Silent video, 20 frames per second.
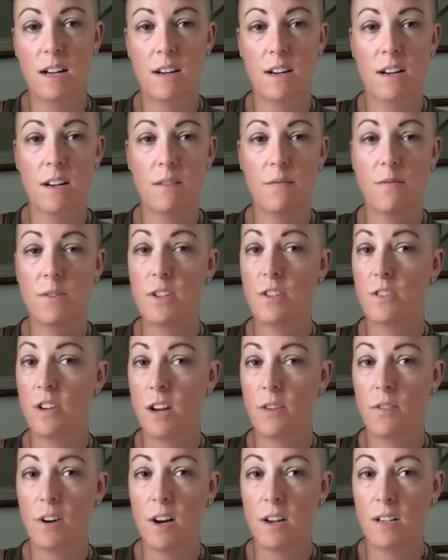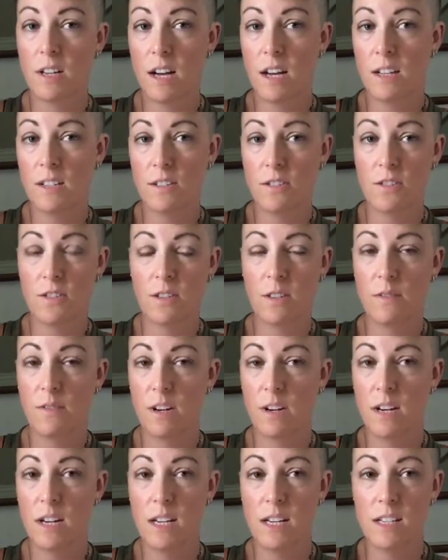A freeze-dried raw diet is usually
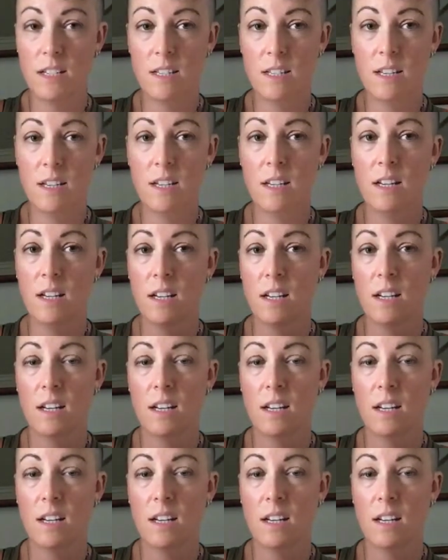very easy,